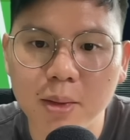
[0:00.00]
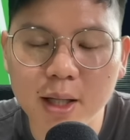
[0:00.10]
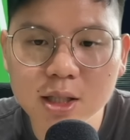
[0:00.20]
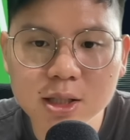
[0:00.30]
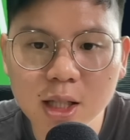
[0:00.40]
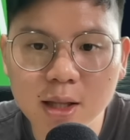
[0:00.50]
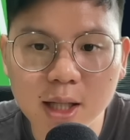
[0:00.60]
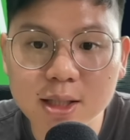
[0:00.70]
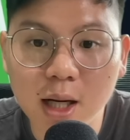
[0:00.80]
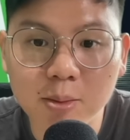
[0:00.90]
But I just think
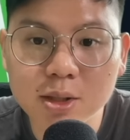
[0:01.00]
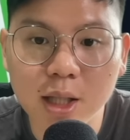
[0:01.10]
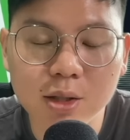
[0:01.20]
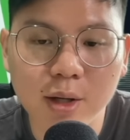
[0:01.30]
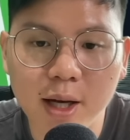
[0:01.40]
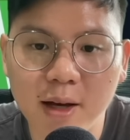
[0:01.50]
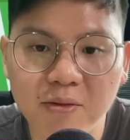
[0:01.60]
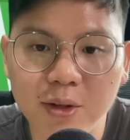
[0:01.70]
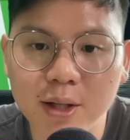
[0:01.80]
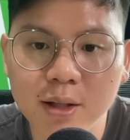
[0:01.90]
there's upside to
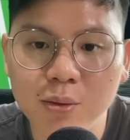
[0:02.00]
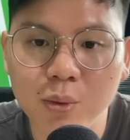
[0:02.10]
have here